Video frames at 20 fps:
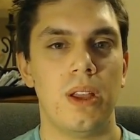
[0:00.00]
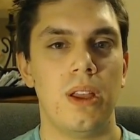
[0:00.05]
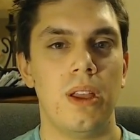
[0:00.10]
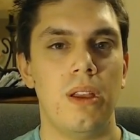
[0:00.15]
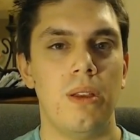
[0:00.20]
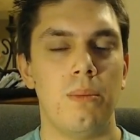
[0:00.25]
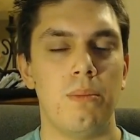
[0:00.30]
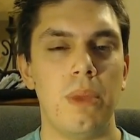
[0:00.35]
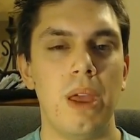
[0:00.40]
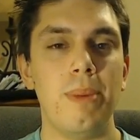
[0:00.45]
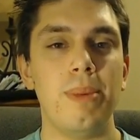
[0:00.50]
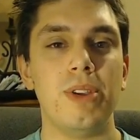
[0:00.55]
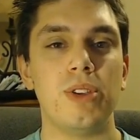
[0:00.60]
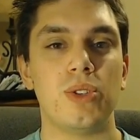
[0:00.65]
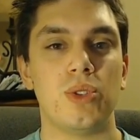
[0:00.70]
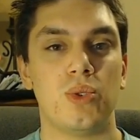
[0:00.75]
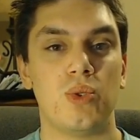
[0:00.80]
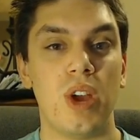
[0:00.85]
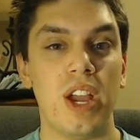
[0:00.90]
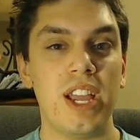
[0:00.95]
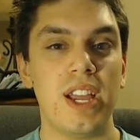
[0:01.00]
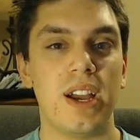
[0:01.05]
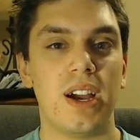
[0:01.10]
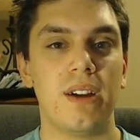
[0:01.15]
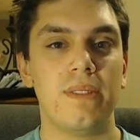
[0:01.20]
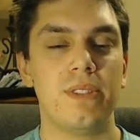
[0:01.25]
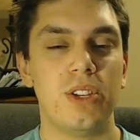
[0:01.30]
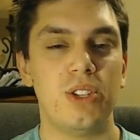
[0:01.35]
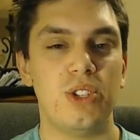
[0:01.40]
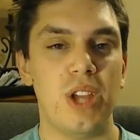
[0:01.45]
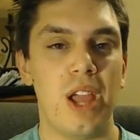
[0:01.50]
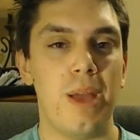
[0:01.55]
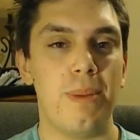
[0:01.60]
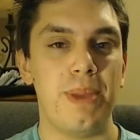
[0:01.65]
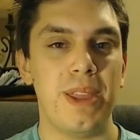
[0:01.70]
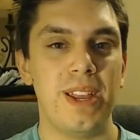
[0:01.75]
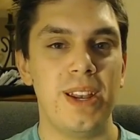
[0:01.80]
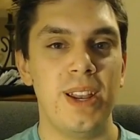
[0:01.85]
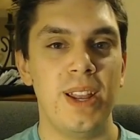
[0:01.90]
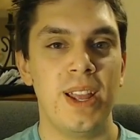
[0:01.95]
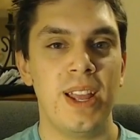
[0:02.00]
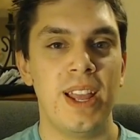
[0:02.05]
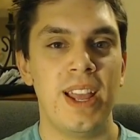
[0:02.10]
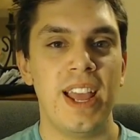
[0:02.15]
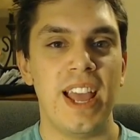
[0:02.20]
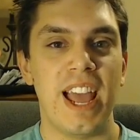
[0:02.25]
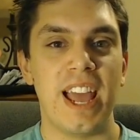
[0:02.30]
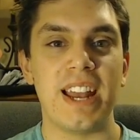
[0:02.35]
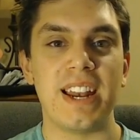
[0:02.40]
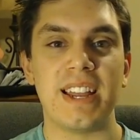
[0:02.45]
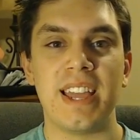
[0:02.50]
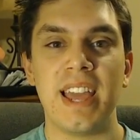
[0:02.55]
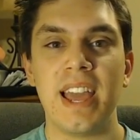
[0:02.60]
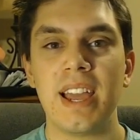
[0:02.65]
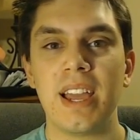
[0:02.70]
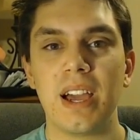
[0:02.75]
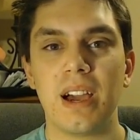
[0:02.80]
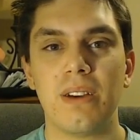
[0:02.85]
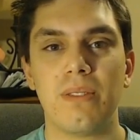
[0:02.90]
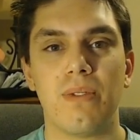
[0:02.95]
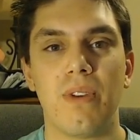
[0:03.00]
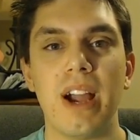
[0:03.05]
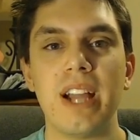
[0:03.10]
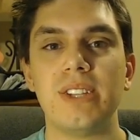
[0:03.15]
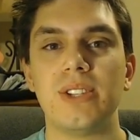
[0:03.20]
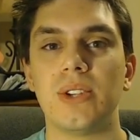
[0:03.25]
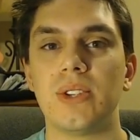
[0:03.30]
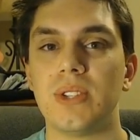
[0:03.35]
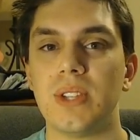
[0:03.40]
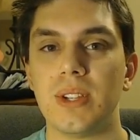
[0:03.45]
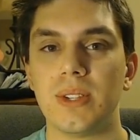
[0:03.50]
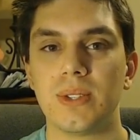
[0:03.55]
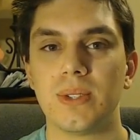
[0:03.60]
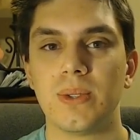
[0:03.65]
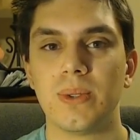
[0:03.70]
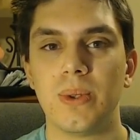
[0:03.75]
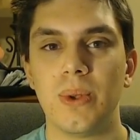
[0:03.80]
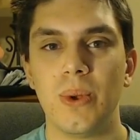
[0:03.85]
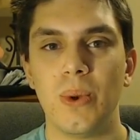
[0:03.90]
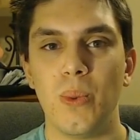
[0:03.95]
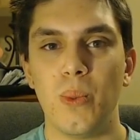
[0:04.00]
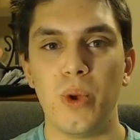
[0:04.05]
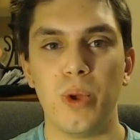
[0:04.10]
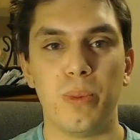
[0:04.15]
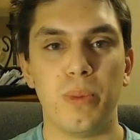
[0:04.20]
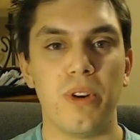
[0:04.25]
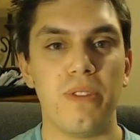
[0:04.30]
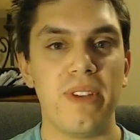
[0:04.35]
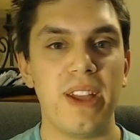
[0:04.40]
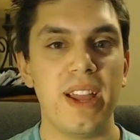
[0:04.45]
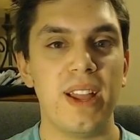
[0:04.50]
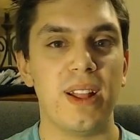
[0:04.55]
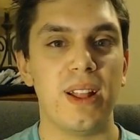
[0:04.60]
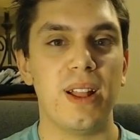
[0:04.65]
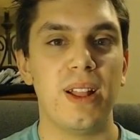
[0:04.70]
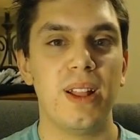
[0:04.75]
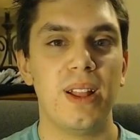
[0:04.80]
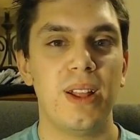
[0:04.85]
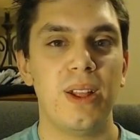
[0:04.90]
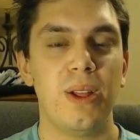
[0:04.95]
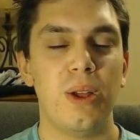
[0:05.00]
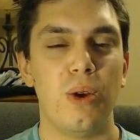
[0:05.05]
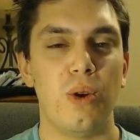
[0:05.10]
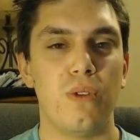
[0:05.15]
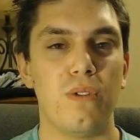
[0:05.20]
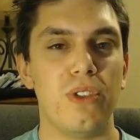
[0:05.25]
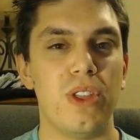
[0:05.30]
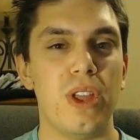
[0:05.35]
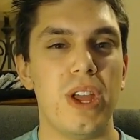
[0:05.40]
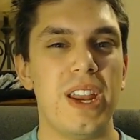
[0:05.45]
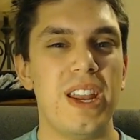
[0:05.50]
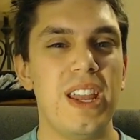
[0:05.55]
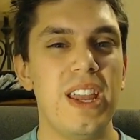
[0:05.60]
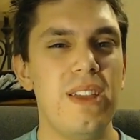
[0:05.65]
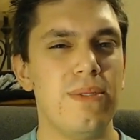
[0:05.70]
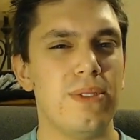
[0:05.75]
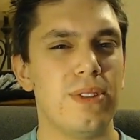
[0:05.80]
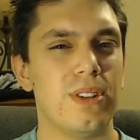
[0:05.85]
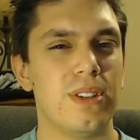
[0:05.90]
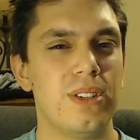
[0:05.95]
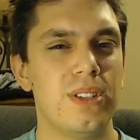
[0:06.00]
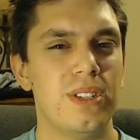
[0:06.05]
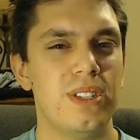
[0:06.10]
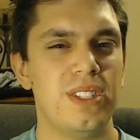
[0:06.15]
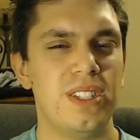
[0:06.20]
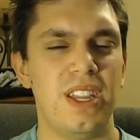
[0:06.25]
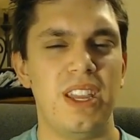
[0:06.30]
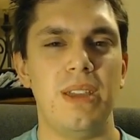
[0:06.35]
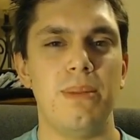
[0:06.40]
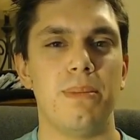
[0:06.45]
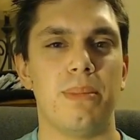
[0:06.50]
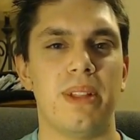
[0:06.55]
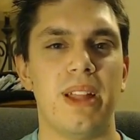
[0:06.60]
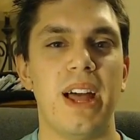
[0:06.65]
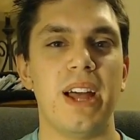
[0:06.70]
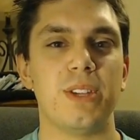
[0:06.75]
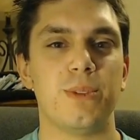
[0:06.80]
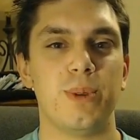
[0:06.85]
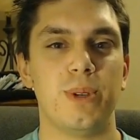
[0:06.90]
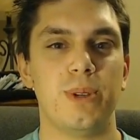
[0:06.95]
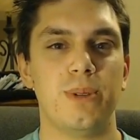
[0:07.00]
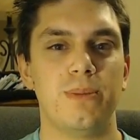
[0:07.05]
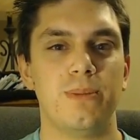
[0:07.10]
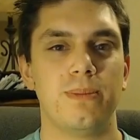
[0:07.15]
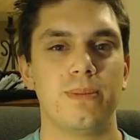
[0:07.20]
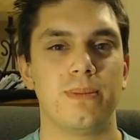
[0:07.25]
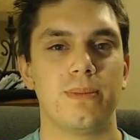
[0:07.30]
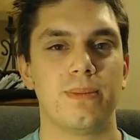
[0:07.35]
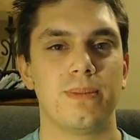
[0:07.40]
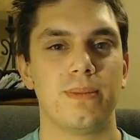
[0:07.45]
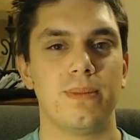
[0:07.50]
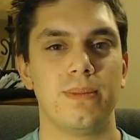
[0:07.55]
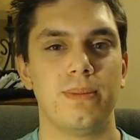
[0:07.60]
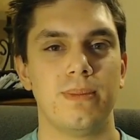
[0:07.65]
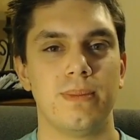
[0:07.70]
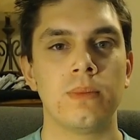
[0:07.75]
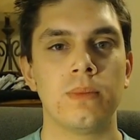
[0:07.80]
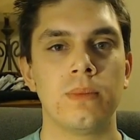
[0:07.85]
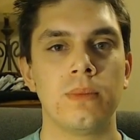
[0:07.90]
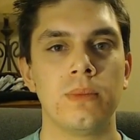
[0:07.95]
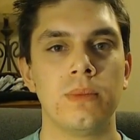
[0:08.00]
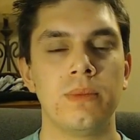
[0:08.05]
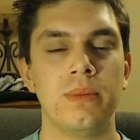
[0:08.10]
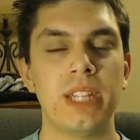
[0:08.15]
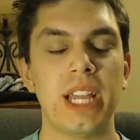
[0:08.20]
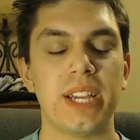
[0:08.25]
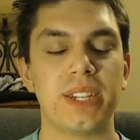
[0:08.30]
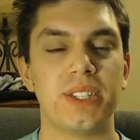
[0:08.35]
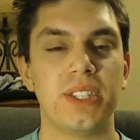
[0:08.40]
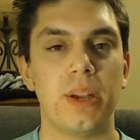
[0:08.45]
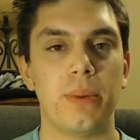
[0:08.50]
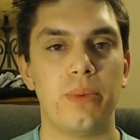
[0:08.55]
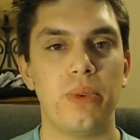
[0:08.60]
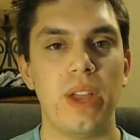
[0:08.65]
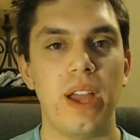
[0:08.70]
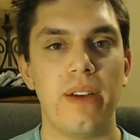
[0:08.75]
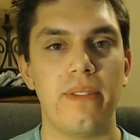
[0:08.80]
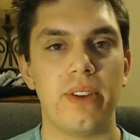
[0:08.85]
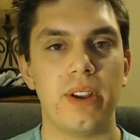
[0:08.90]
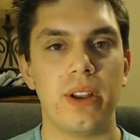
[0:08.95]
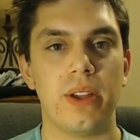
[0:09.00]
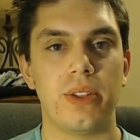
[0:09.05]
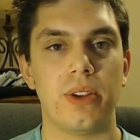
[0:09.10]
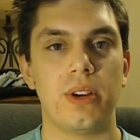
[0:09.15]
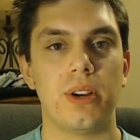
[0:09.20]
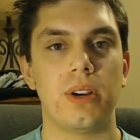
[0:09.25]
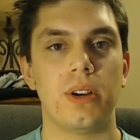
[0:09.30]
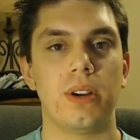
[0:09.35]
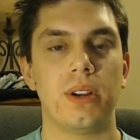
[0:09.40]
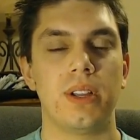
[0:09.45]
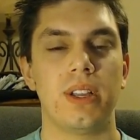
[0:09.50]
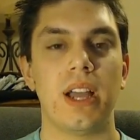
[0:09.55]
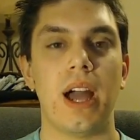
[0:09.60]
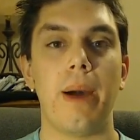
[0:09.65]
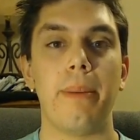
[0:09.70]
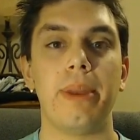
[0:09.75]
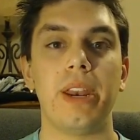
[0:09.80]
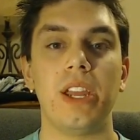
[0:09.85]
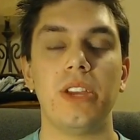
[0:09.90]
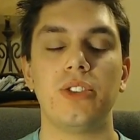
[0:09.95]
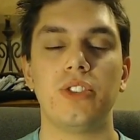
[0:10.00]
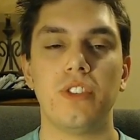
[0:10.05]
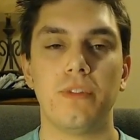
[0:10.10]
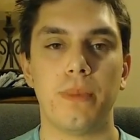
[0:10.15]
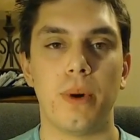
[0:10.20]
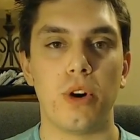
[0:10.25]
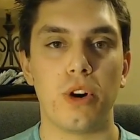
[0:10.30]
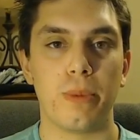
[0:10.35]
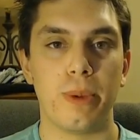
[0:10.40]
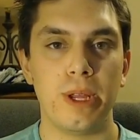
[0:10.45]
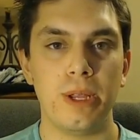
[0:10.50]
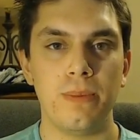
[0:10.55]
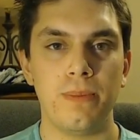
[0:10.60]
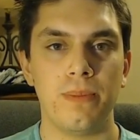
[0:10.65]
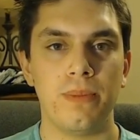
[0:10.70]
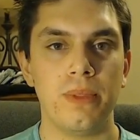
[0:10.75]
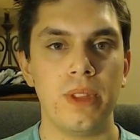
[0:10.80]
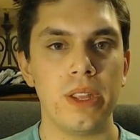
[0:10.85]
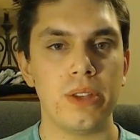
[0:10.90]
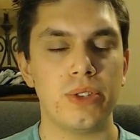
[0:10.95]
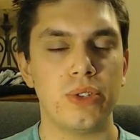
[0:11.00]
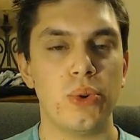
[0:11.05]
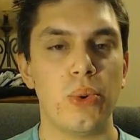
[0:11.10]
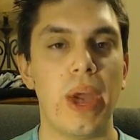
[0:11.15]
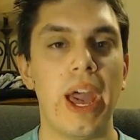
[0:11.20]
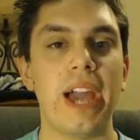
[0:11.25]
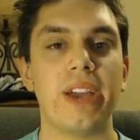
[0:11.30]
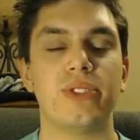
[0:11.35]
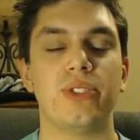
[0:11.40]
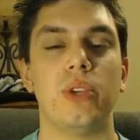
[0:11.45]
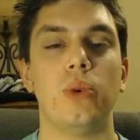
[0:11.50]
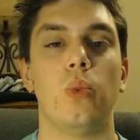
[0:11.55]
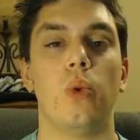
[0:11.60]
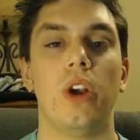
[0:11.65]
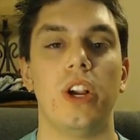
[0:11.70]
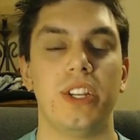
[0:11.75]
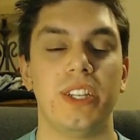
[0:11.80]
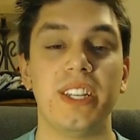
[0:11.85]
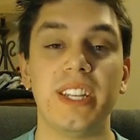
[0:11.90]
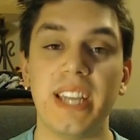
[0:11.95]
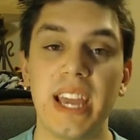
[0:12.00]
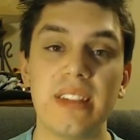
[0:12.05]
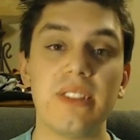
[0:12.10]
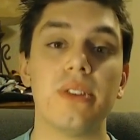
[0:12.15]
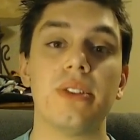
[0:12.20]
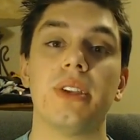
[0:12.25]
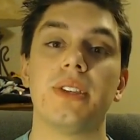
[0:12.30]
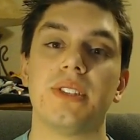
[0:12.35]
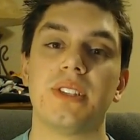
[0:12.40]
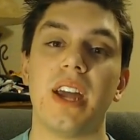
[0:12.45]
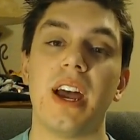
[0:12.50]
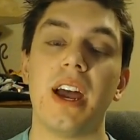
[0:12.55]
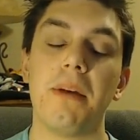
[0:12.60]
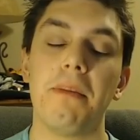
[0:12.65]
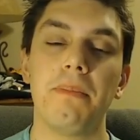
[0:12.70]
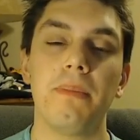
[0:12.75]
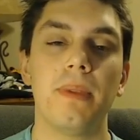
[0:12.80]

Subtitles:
Maybe Strike of the Champion and Kick of Righteousness will prevail over that evil Team Plasma. Next up, we have another combination of Pokemon. These two actually work together this time.